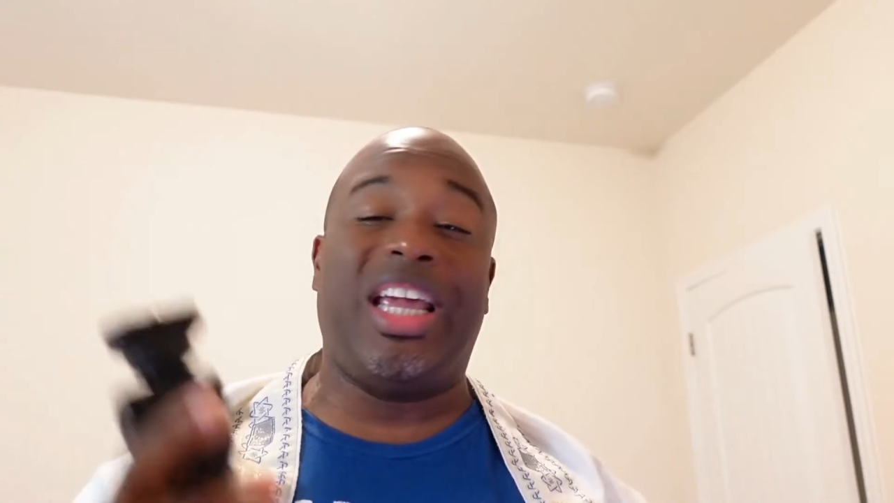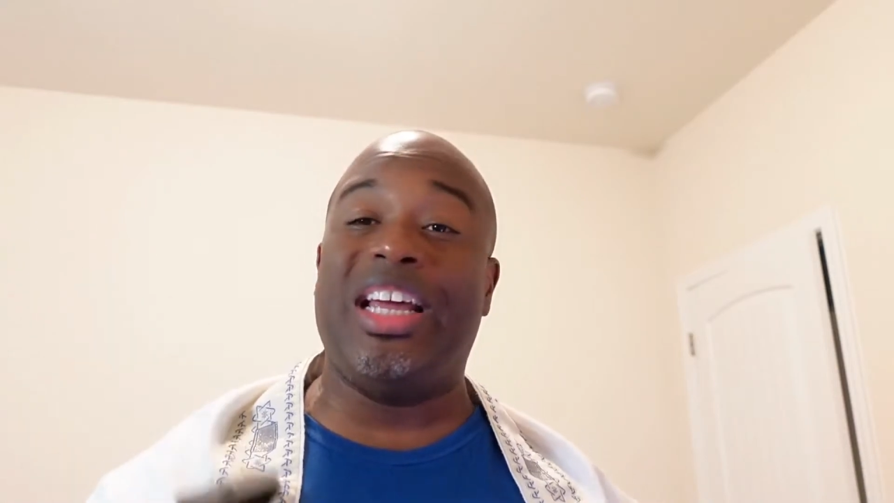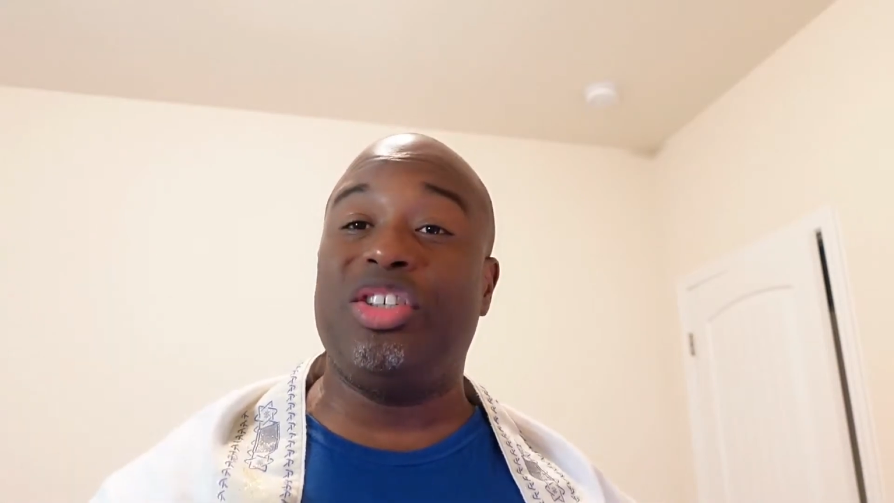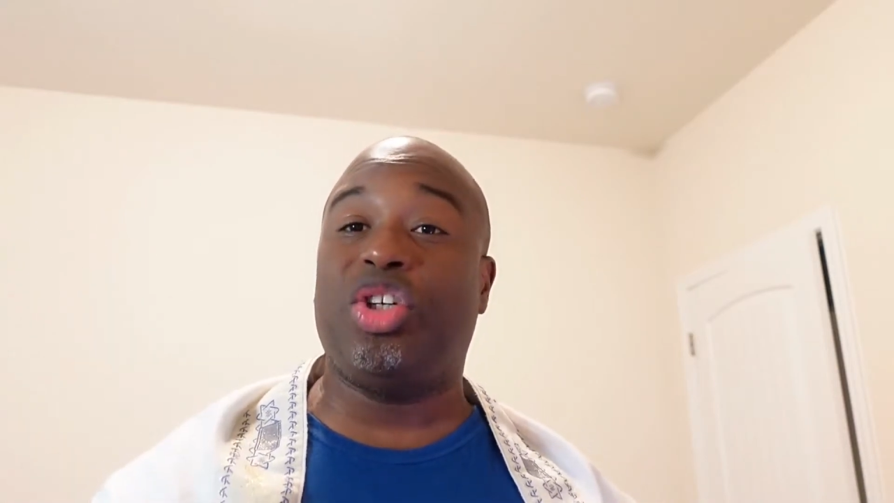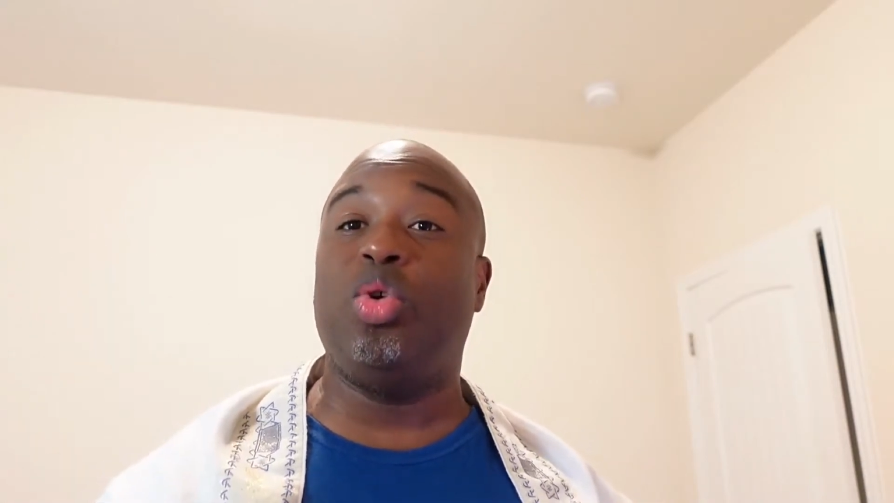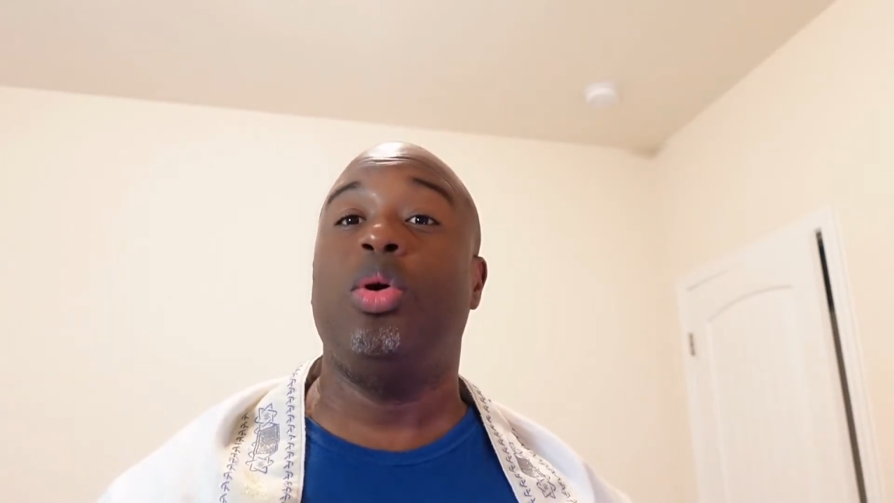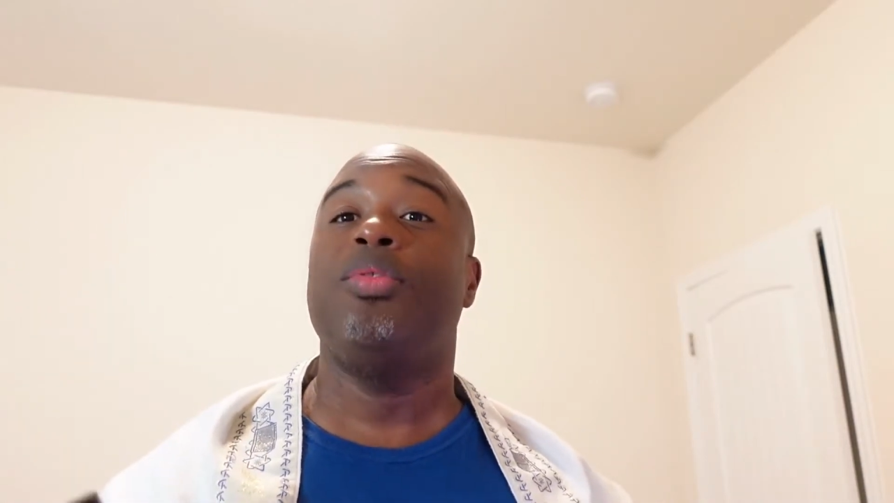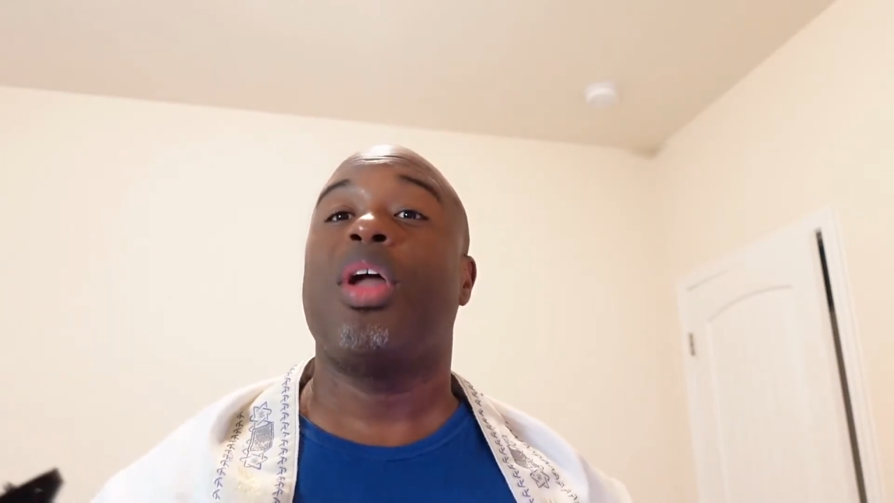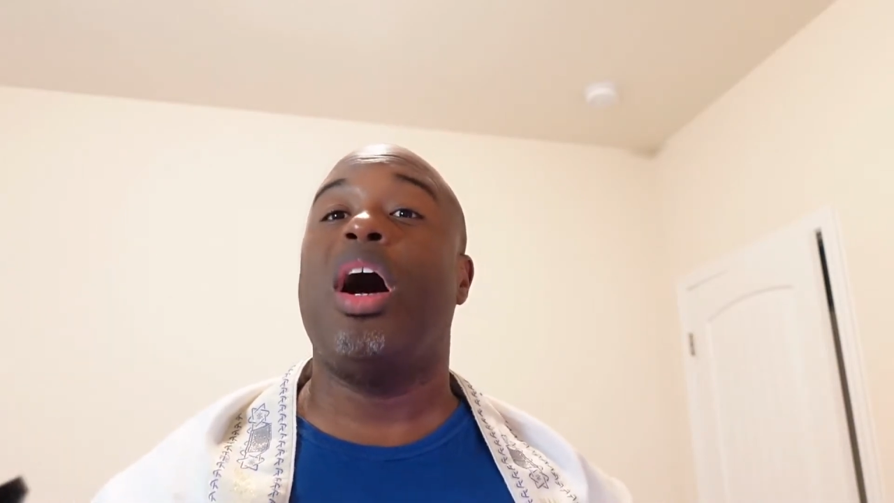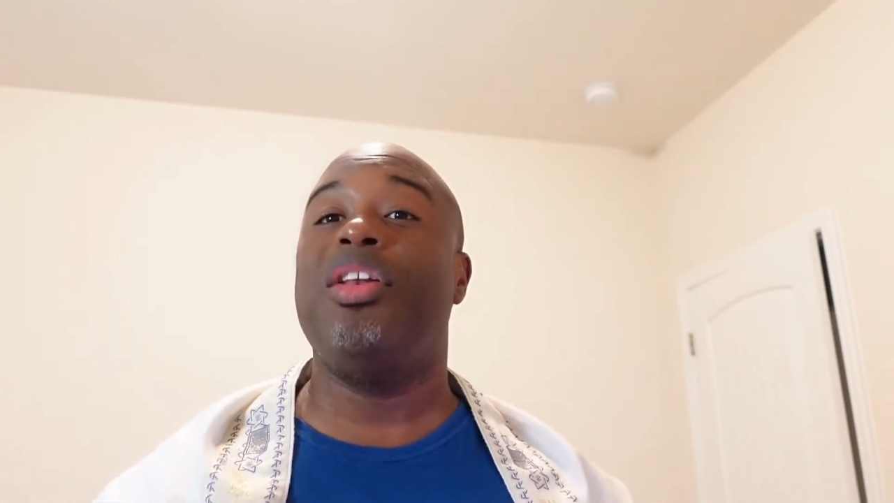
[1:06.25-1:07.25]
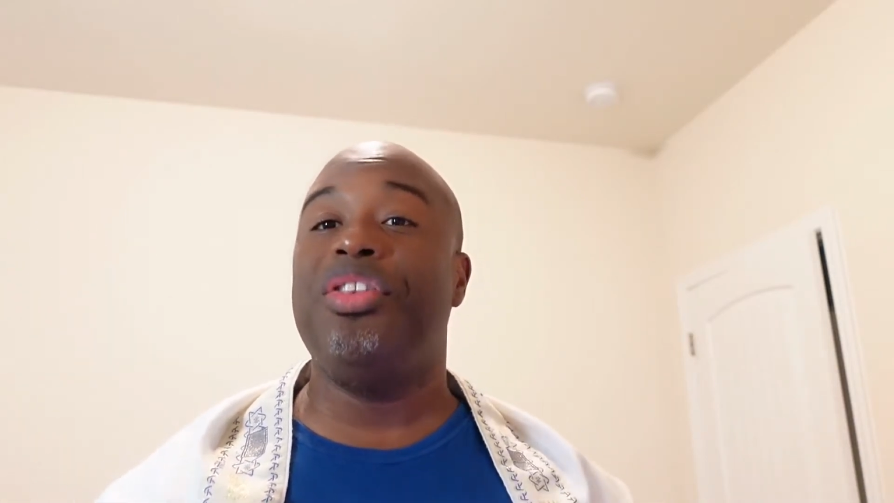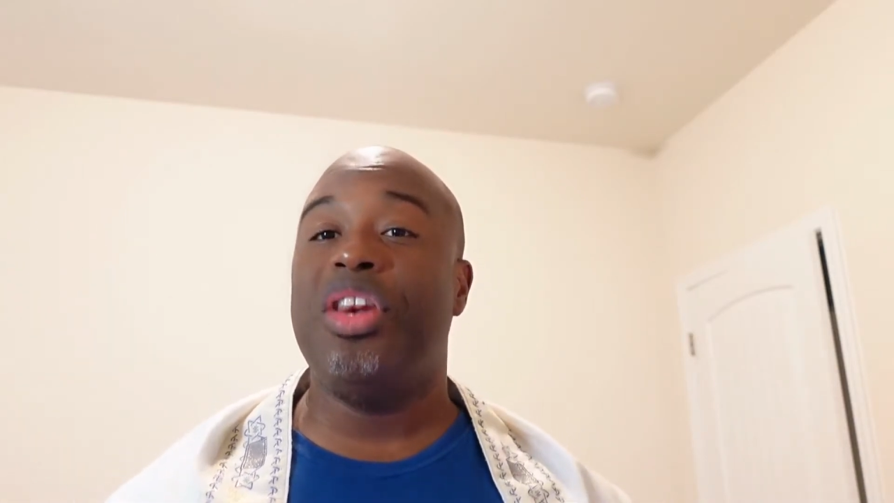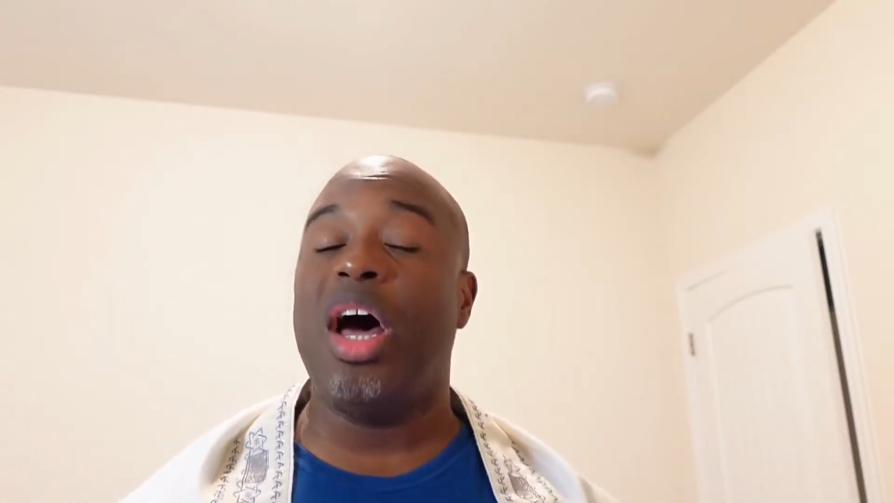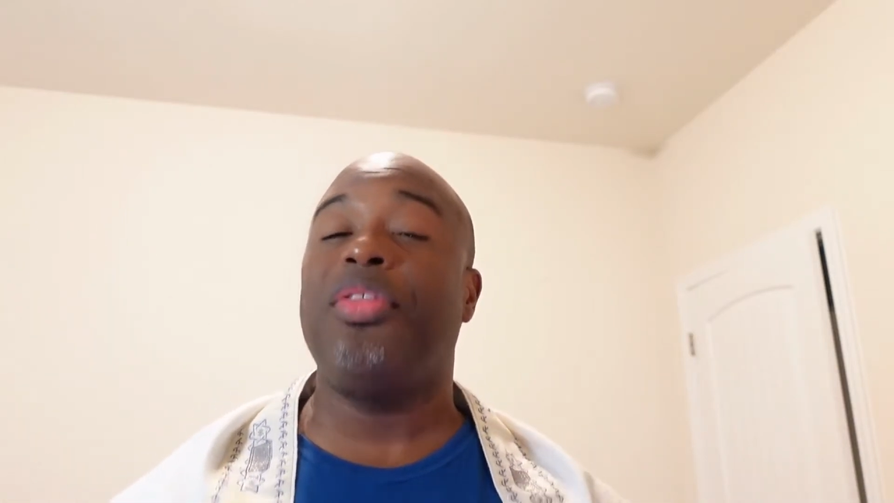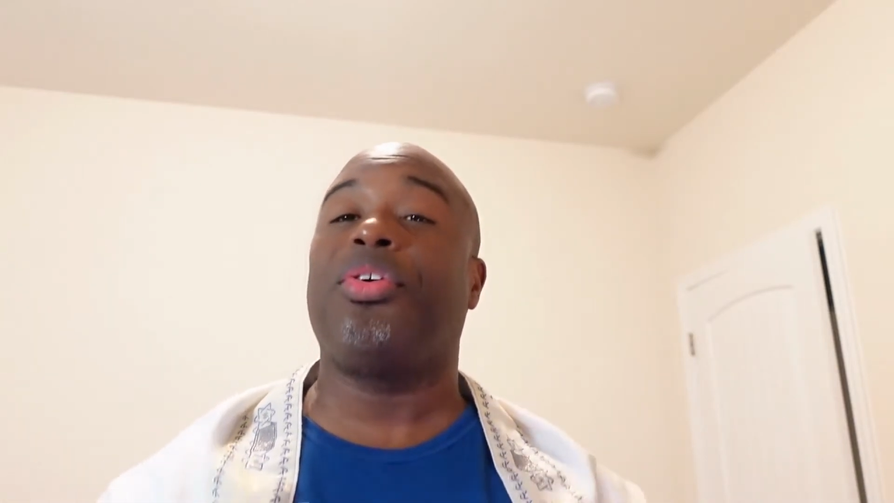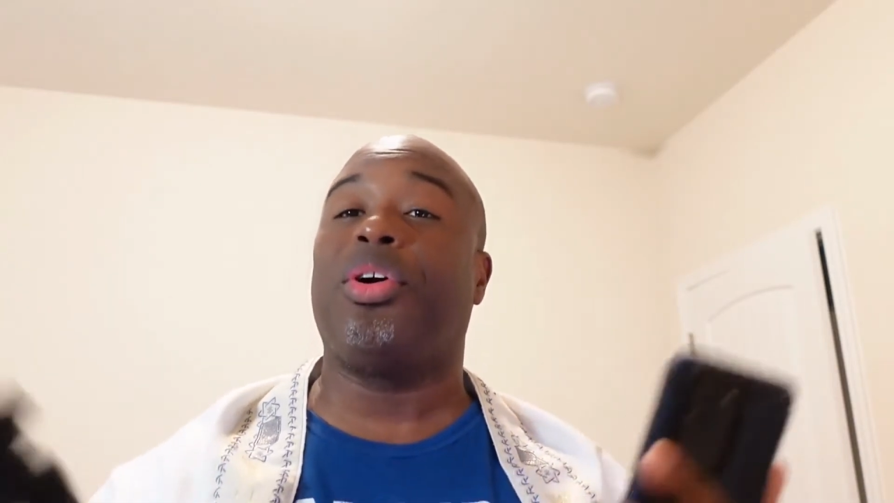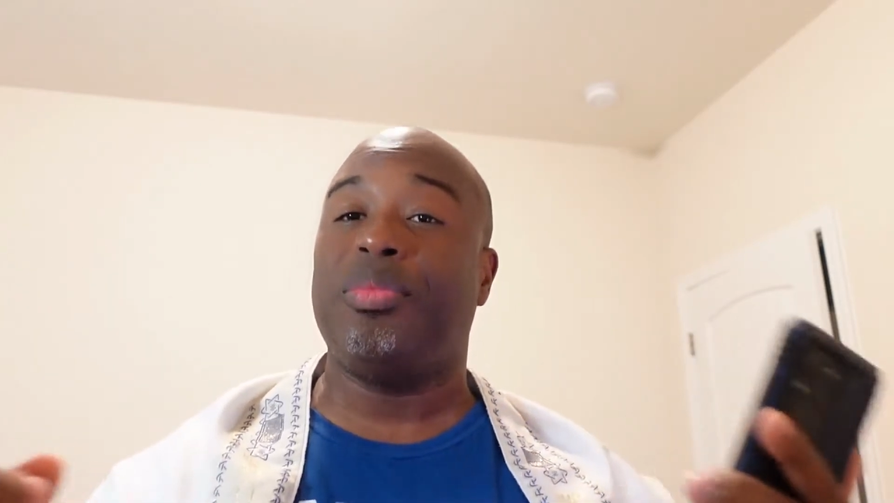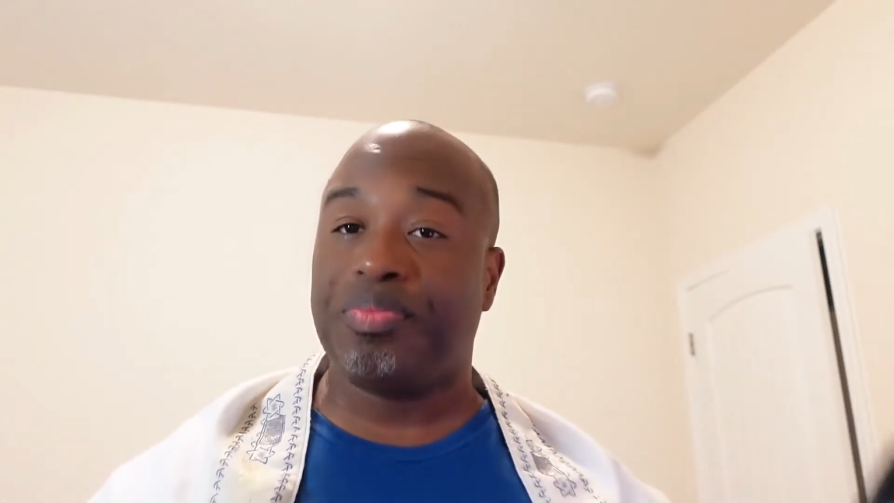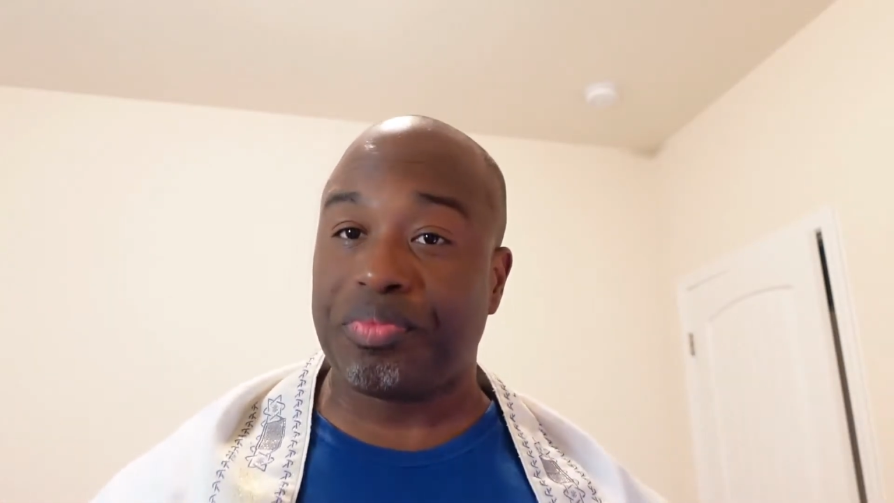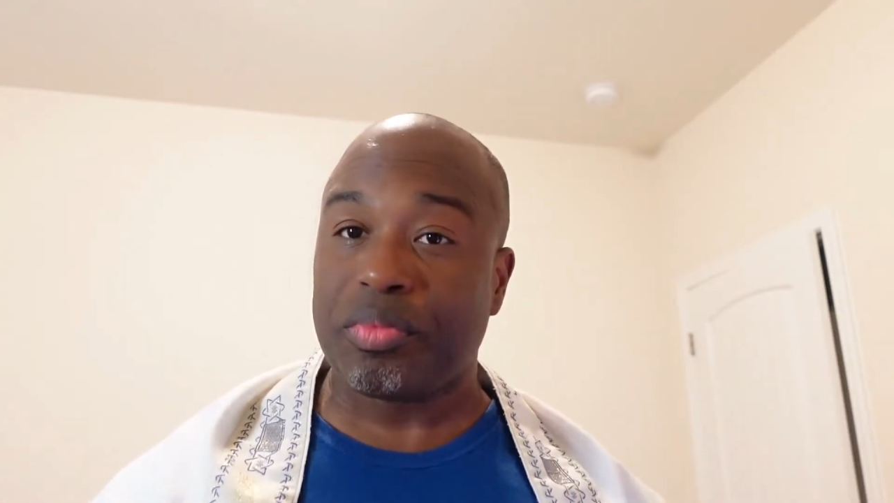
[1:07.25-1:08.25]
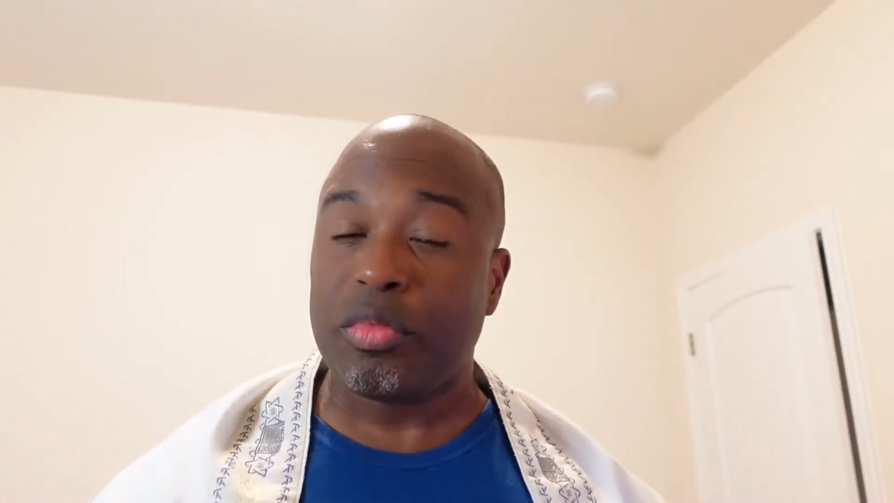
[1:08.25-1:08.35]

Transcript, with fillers: into another